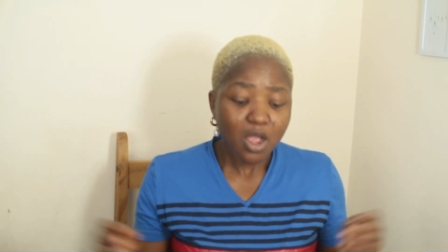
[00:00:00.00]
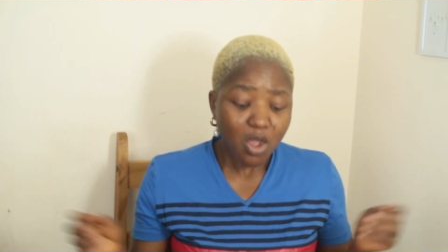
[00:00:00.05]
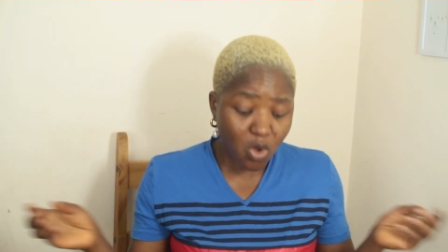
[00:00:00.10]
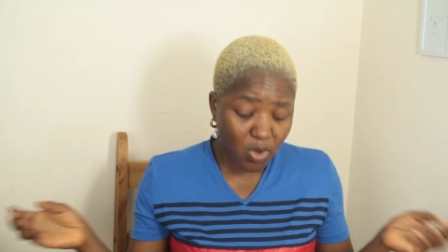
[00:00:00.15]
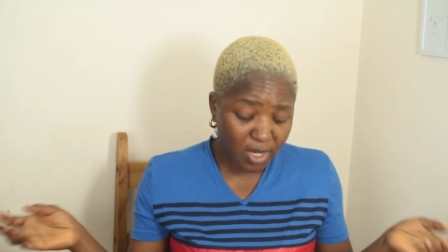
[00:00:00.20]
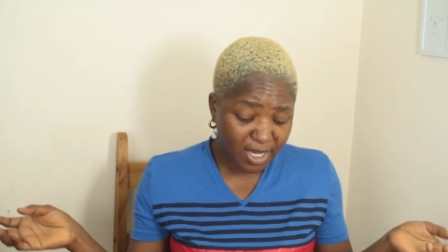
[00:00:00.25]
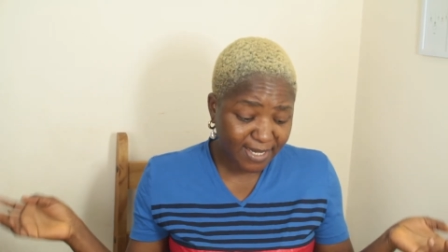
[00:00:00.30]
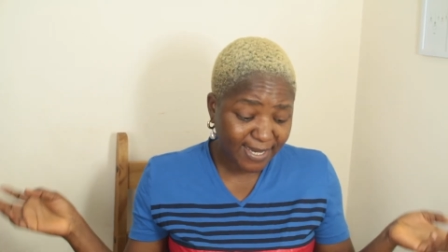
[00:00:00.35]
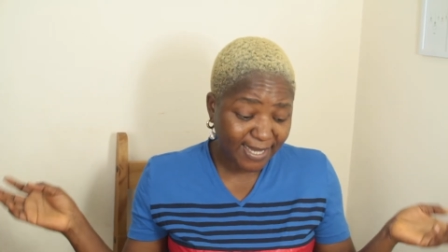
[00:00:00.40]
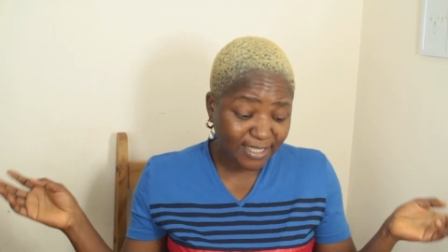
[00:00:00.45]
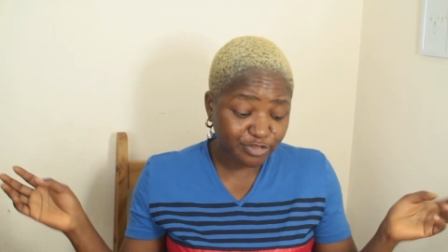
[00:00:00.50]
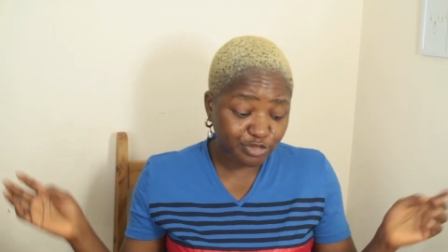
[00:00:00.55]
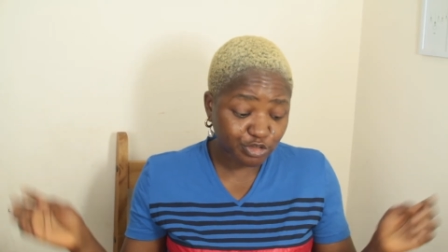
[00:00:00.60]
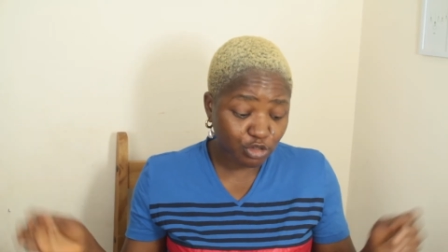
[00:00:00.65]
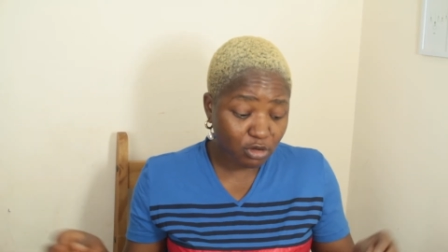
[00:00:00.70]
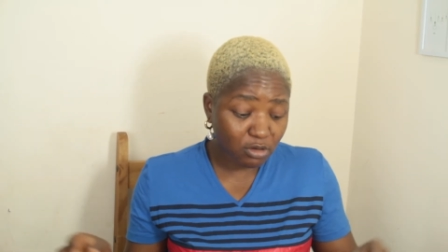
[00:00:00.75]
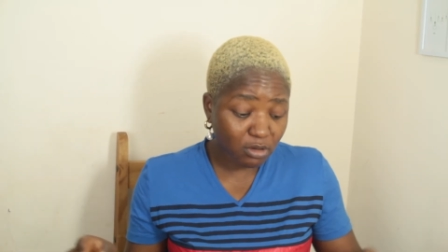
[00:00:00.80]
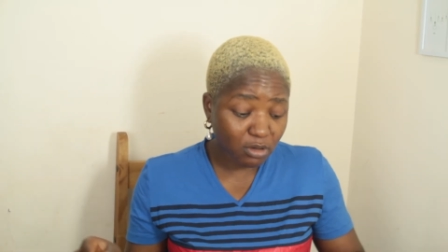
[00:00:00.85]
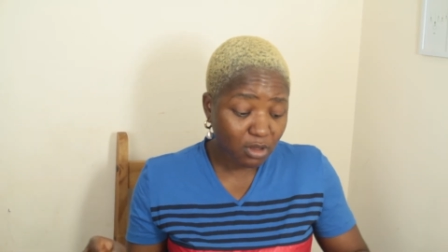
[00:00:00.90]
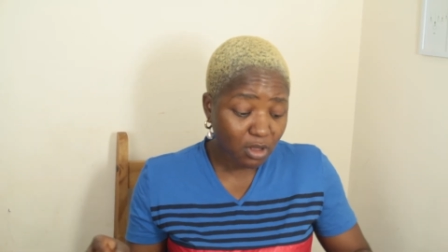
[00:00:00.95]
Okay guys,
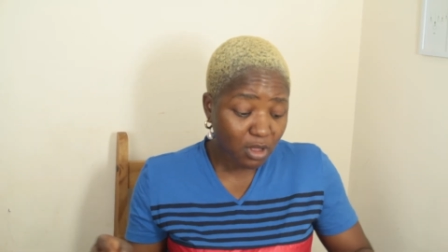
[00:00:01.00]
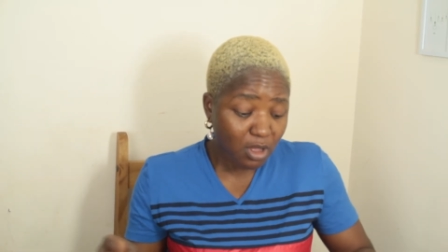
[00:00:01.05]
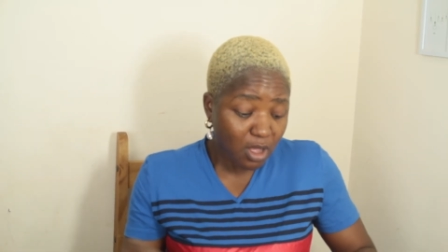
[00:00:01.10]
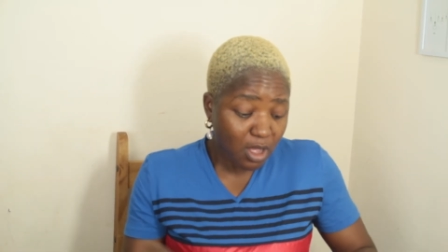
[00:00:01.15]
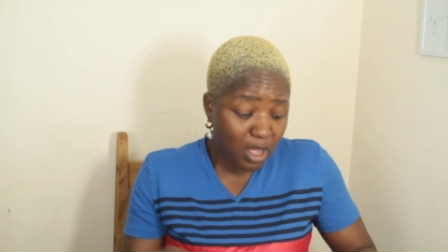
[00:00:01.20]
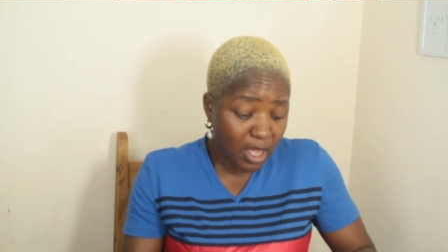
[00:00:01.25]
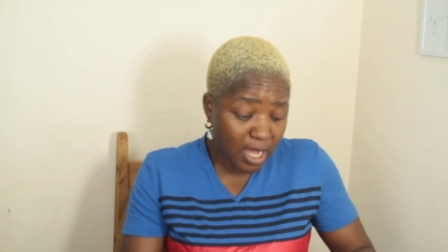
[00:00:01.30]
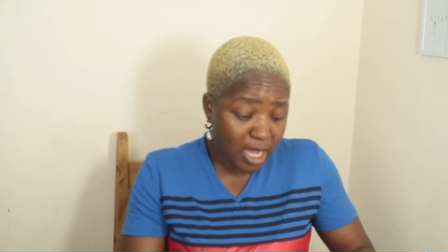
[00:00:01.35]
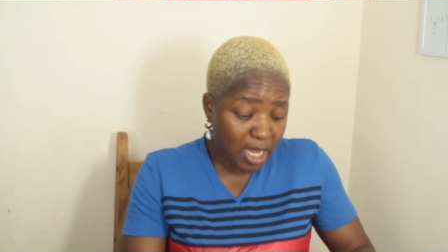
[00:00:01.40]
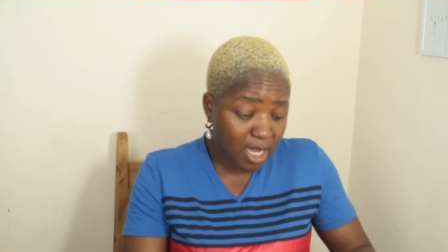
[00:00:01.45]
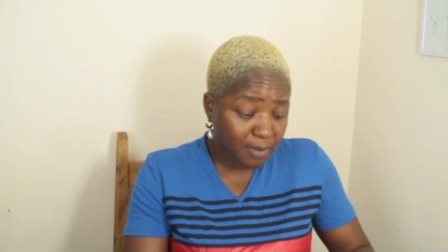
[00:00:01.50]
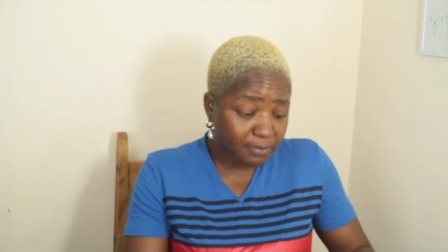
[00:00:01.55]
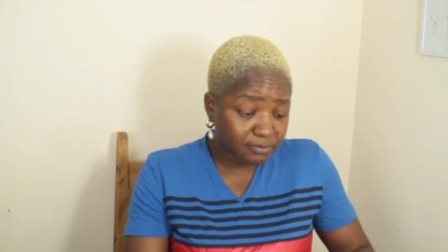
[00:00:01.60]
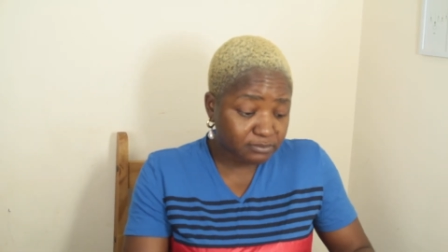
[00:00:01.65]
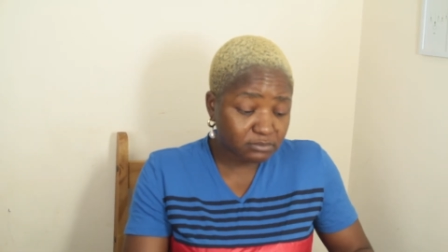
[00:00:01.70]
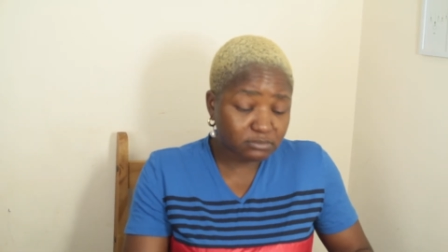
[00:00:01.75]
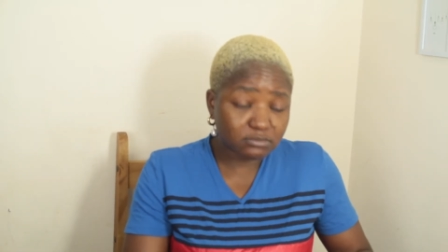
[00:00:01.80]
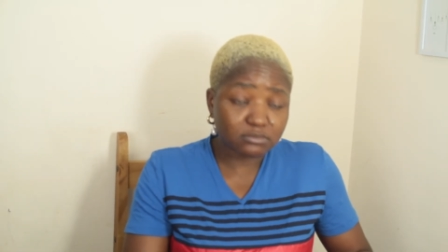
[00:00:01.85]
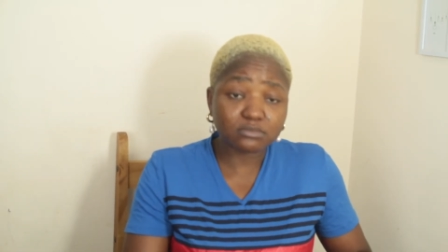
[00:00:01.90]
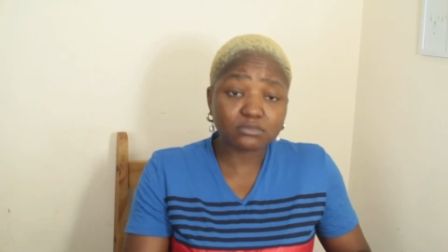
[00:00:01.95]
so
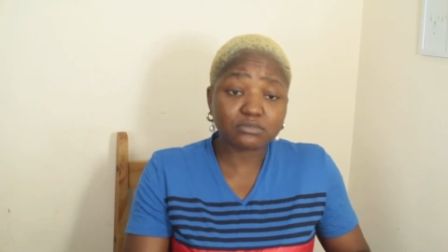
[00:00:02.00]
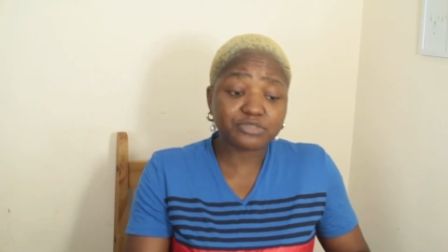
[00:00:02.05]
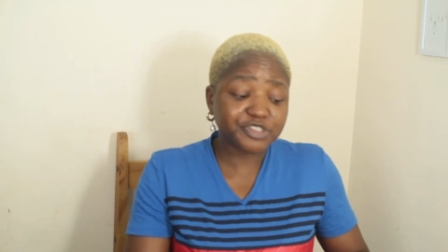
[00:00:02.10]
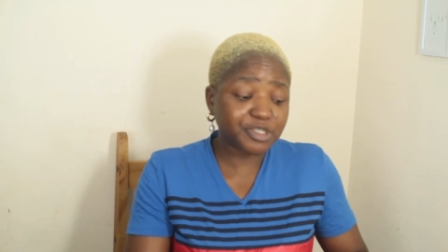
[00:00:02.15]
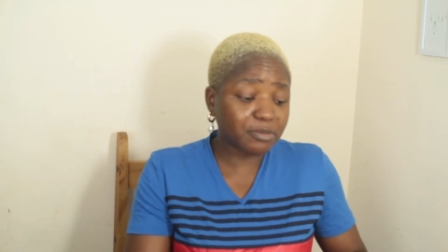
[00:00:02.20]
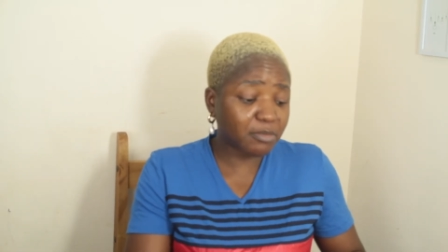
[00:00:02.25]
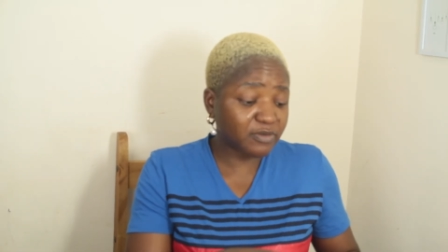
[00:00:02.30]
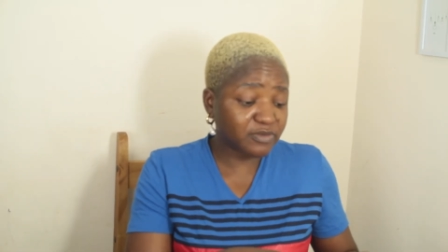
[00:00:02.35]
some